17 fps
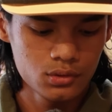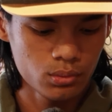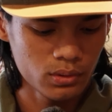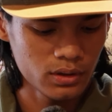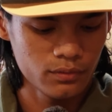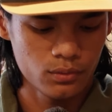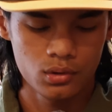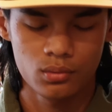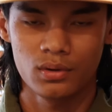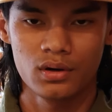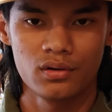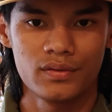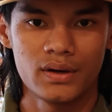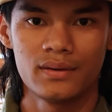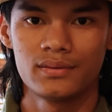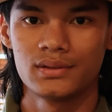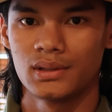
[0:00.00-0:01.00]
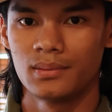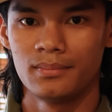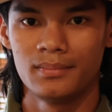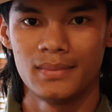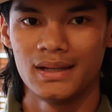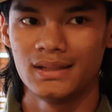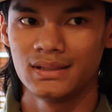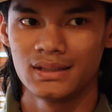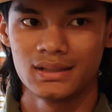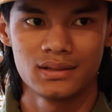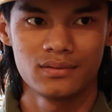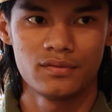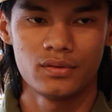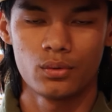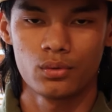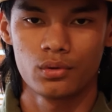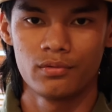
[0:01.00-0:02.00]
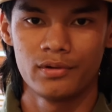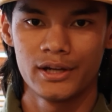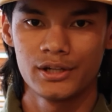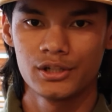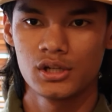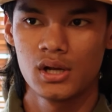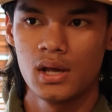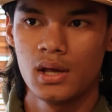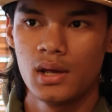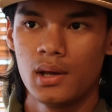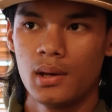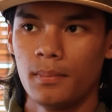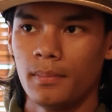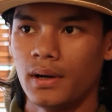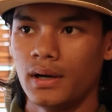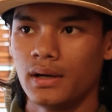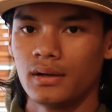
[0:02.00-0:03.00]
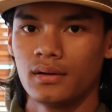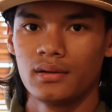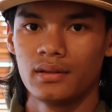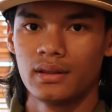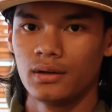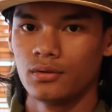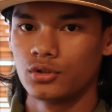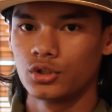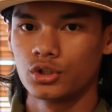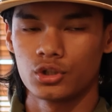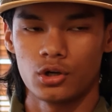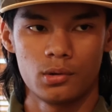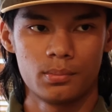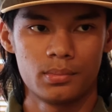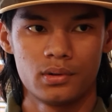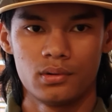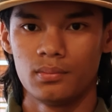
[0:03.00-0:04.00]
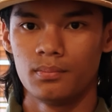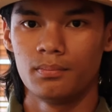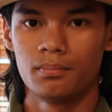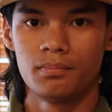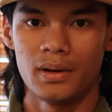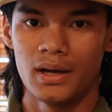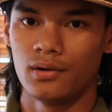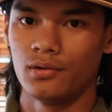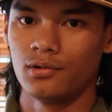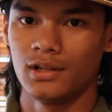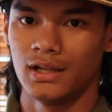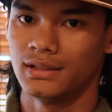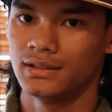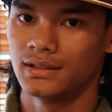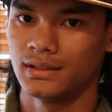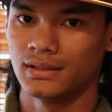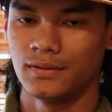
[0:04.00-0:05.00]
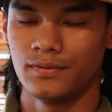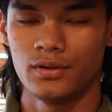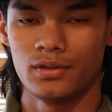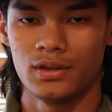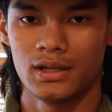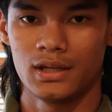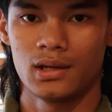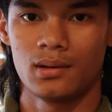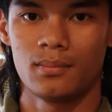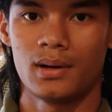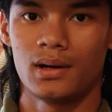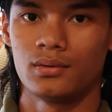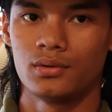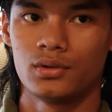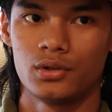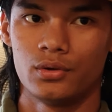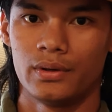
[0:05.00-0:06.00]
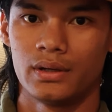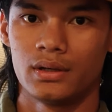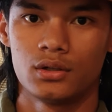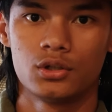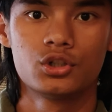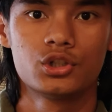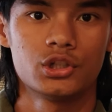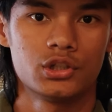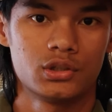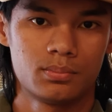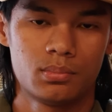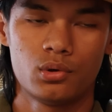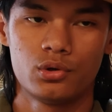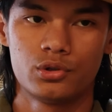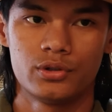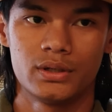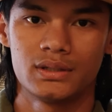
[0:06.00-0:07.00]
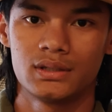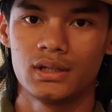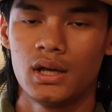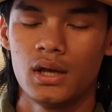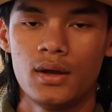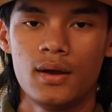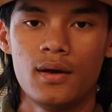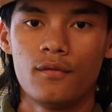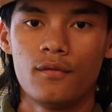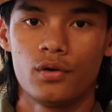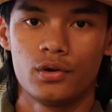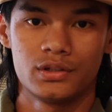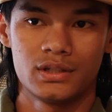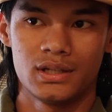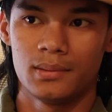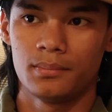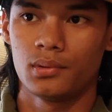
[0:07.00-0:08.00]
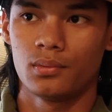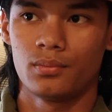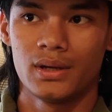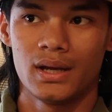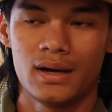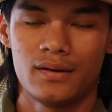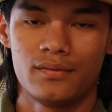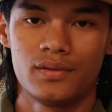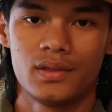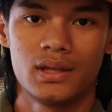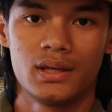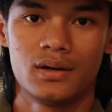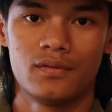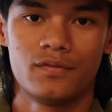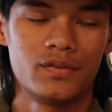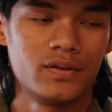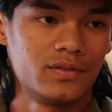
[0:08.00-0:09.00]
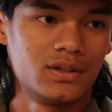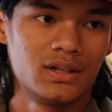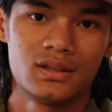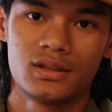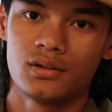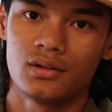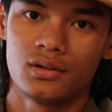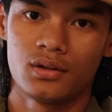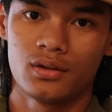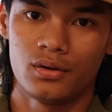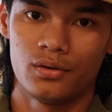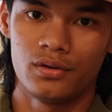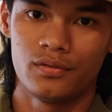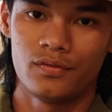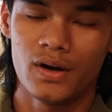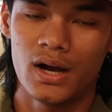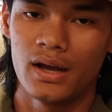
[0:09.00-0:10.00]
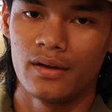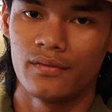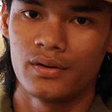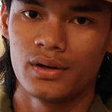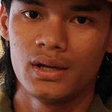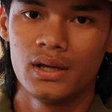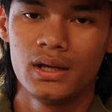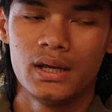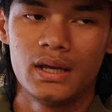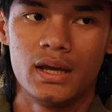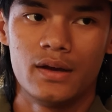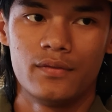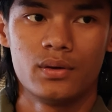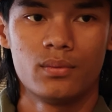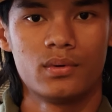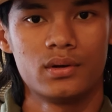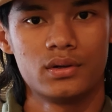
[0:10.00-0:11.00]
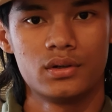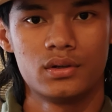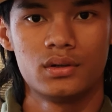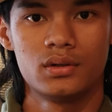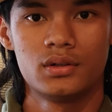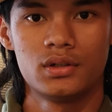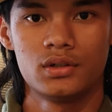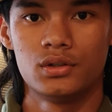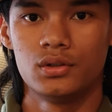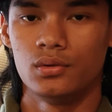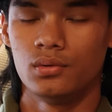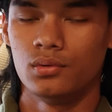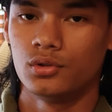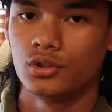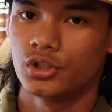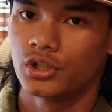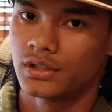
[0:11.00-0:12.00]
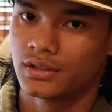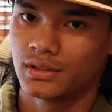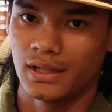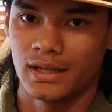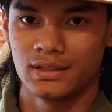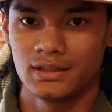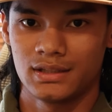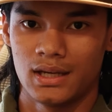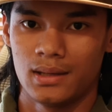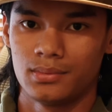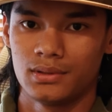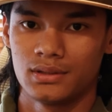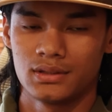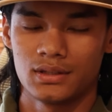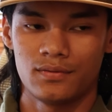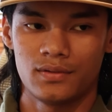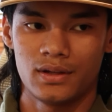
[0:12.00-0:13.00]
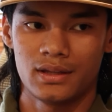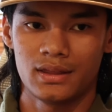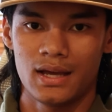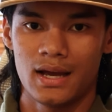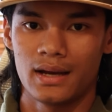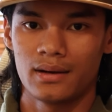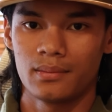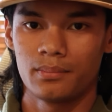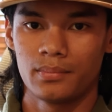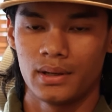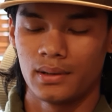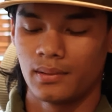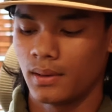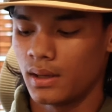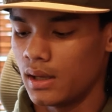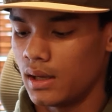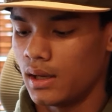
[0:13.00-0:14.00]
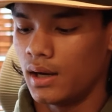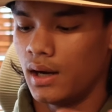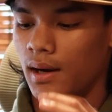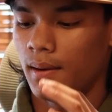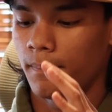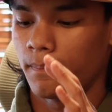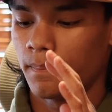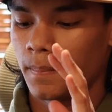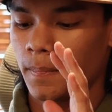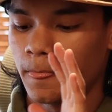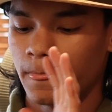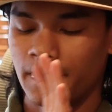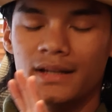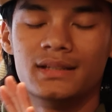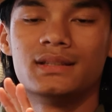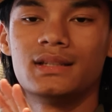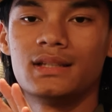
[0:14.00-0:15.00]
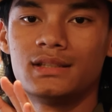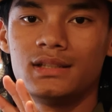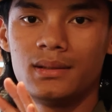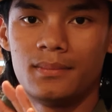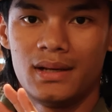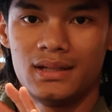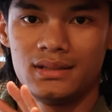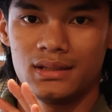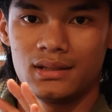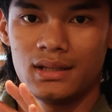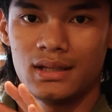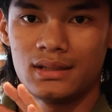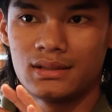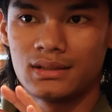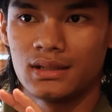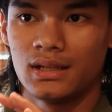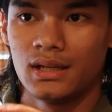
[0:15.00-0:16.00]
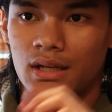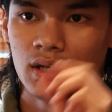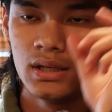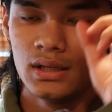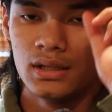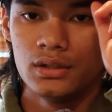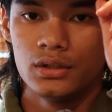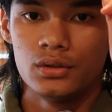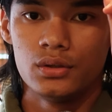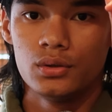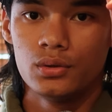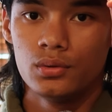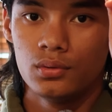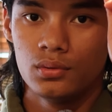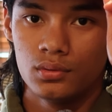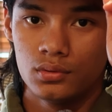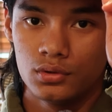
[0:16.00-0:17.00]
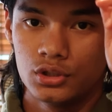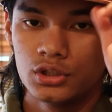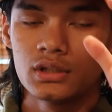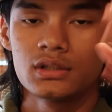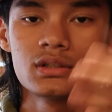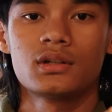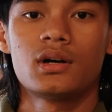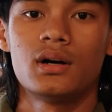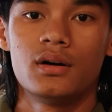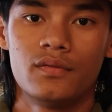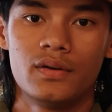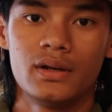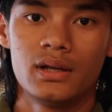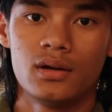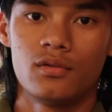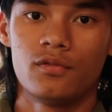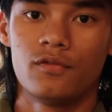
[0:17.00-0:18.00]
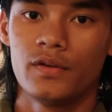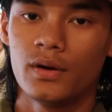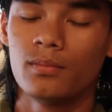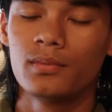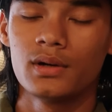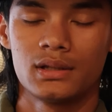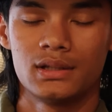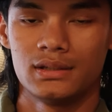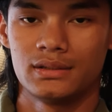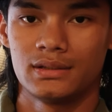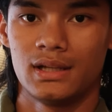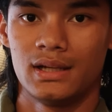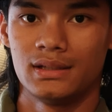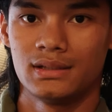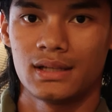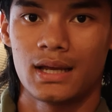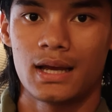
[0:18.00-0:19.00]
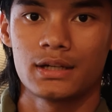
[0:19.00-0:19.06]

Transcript: 24-105 is an amazing focal range, but there's sharper, better lenses if you're thinking about doing just portraits. For example, we have the 15-35 if you want to do just landscapes and stuff like that. But this is an amazing lens. You just saw a video filmed on this lens.